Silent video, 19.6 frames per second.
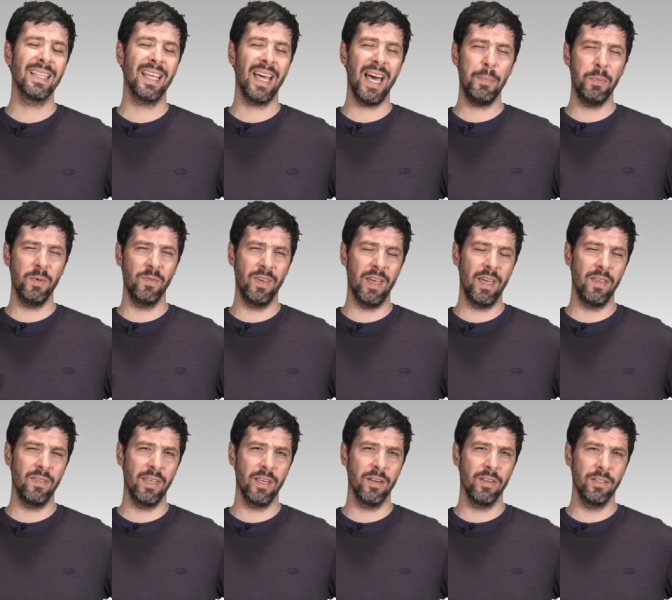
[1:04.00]
top of
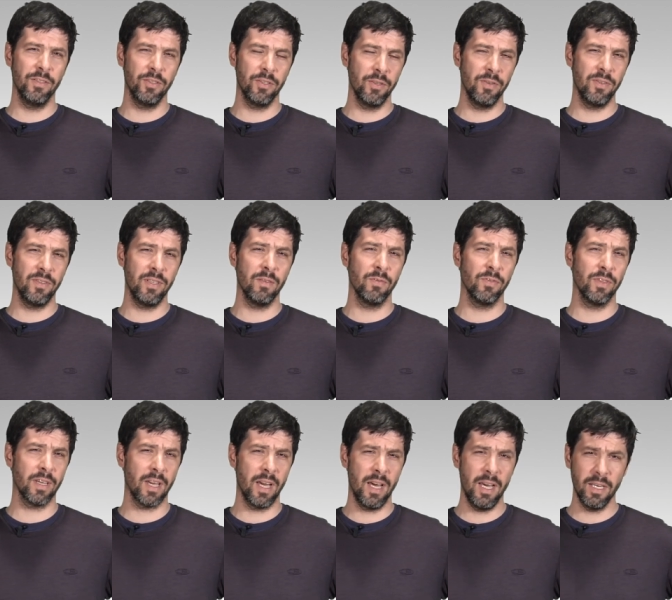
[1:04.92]
that, they are introducing
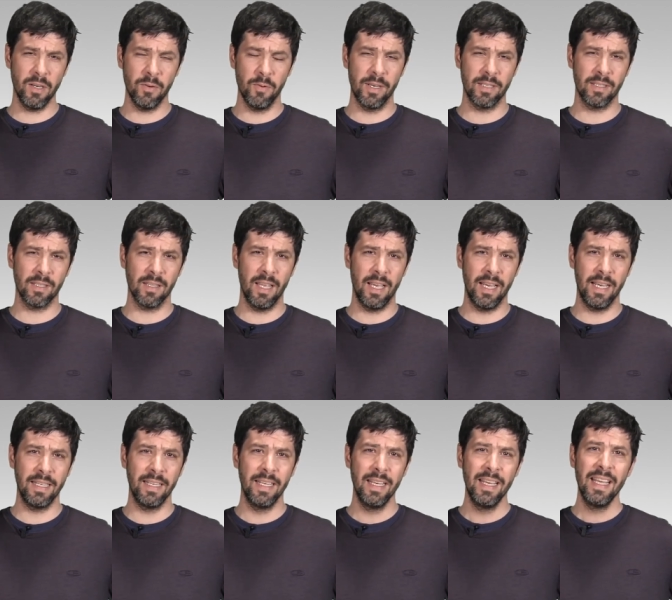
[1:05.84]
for the Conquest
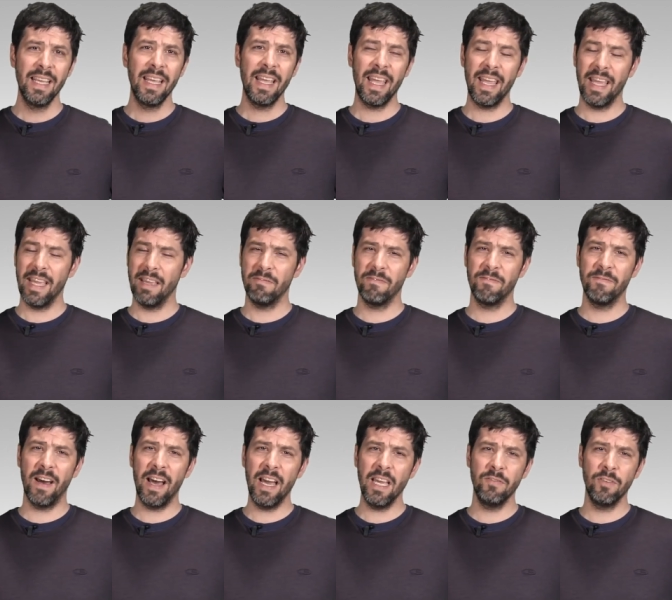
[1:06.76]
line a
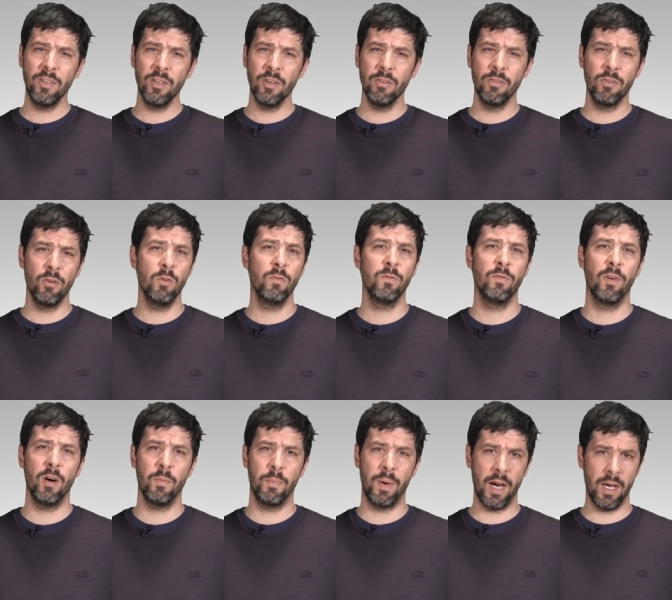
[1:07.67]
five year no
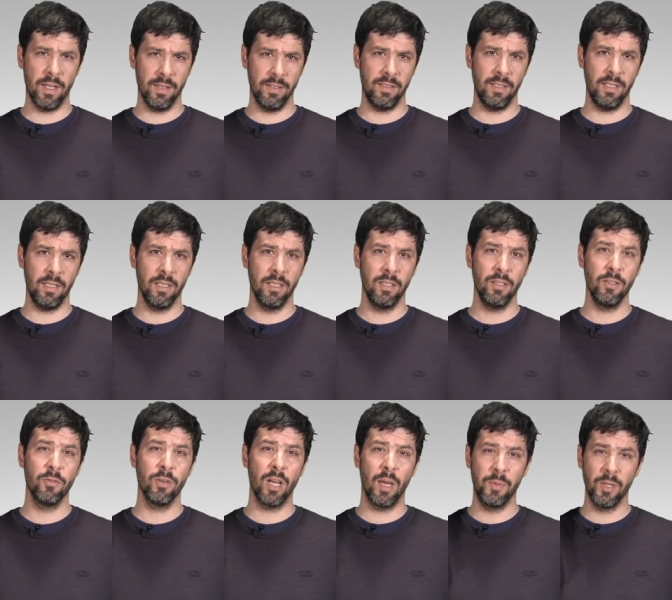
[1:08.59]
fault policy.
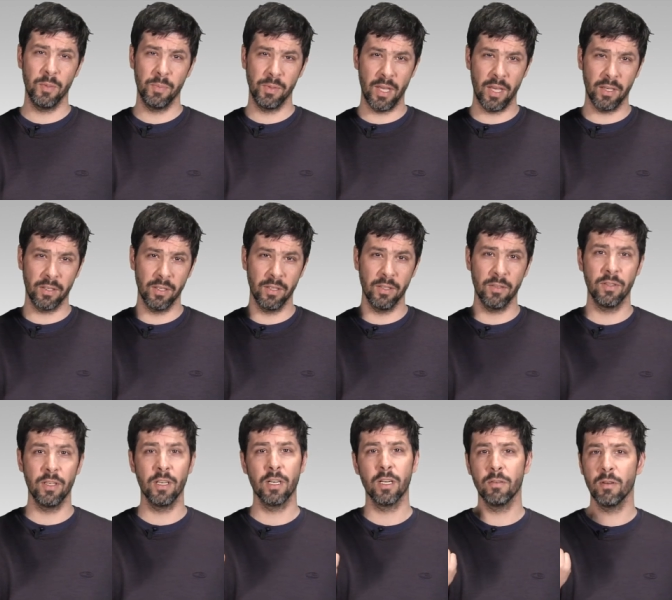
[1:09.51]
You drop your binocular,
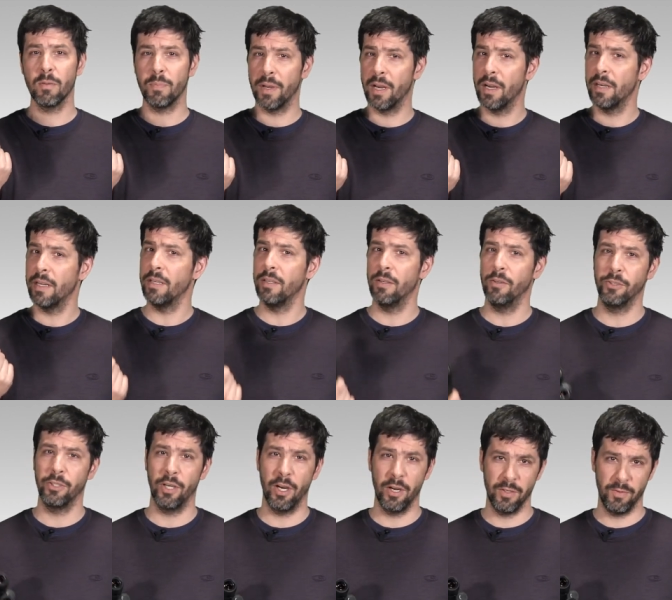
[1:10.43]
they're going to repair it at
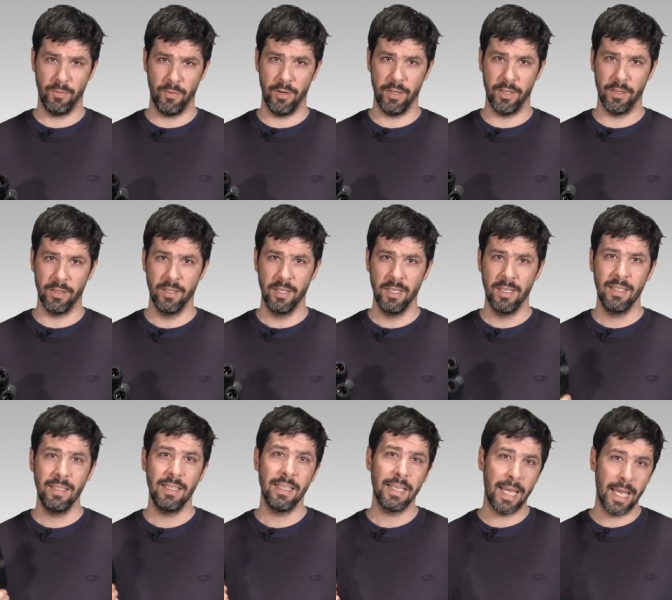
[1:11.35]
no charge for you.
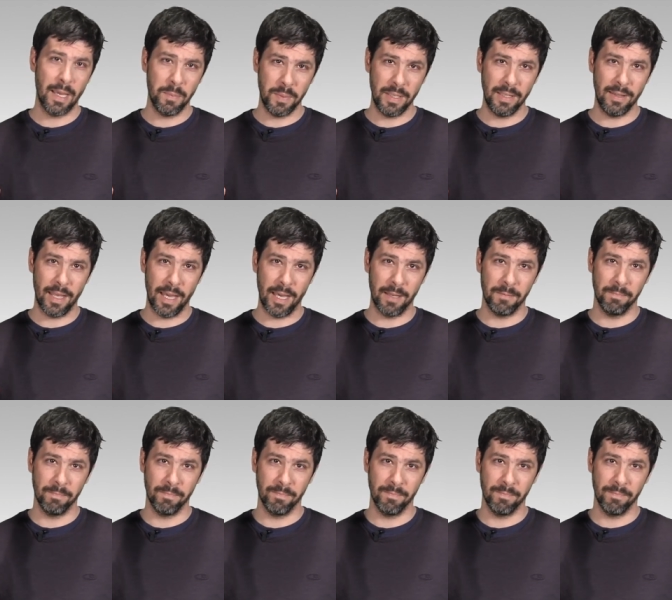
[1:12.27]
You can't beat that.